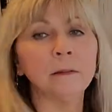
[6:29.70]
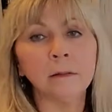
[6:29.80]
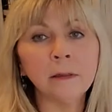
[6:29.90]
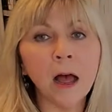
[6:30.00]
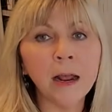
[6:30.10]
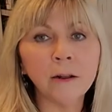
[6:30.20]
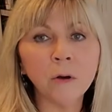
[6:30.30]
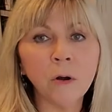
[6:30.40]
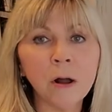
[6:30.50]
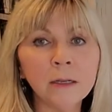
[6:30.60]
line
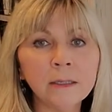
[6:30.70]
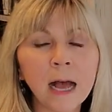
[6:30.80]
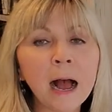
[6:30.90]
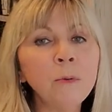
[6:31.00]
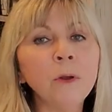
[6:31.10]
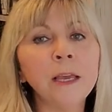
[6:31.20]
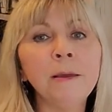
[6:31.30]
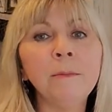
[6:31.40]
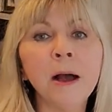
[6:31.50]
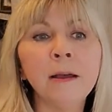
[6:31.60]
across. I will
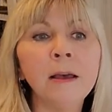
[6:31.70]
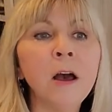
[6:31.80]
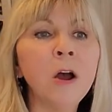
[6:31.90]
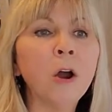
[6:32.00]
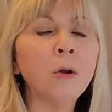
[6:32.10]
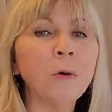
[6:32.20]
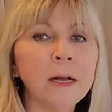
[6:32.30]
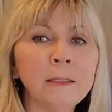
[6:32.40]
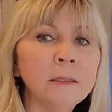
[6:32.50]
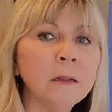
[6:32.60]
keep my
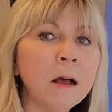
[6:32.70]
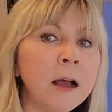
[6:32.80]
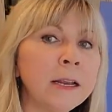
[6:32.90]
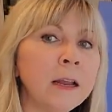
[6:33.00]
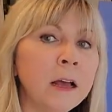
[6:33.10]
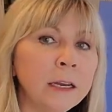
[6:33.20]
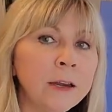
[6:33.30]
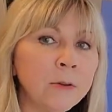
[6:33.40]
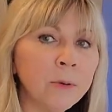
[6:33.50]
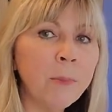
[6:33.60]
horizon line
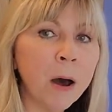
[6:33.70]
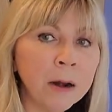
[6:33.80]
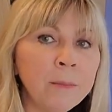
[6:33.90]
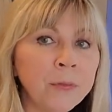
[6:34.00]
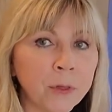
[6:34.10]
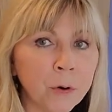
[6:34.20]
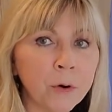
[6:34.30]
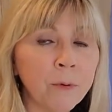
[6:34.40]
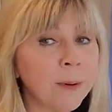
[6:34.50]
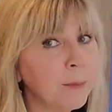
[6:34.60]
near the bottom
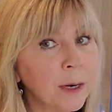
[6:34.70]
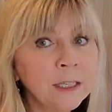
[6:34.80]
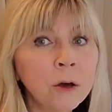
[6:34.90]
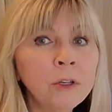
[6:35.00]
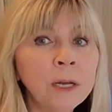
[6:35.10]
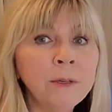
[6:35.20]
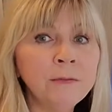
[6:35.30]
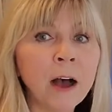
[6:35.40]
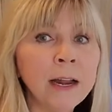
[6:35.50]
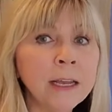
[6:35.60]
third. Remember I told you I'm
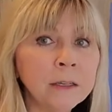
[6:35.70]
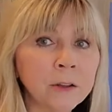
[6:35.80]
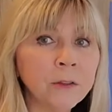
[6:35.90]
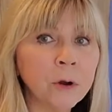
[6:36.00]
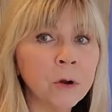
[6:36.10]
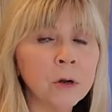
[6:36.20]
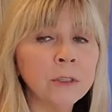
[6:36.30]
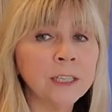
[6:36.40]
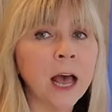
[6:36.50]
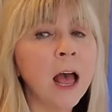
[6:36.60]
dividing into
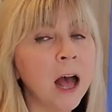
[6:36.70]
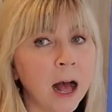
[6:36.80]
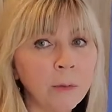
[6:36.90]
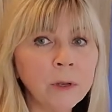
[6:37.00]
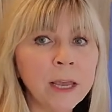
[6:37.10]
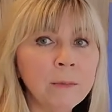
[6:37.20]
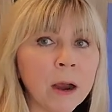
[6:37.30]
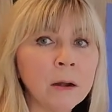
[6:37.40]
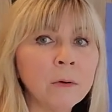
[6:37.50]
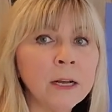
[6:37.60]
thirds. I will keep my
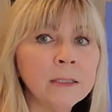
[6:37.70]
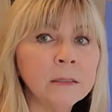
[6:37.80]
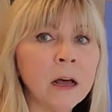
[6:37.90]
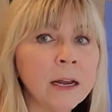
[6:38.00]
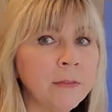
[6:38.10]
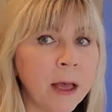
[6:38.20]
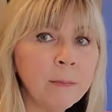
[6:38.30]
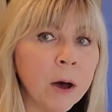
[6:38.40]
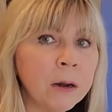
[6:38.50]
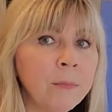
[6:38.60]
horizon line in that
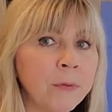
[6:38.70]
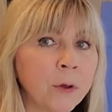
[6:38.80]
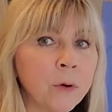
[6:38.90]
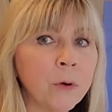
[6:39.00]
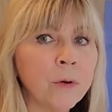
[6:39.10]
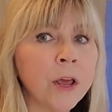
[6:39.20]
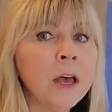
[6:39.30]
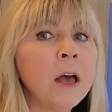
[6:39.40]
bottom third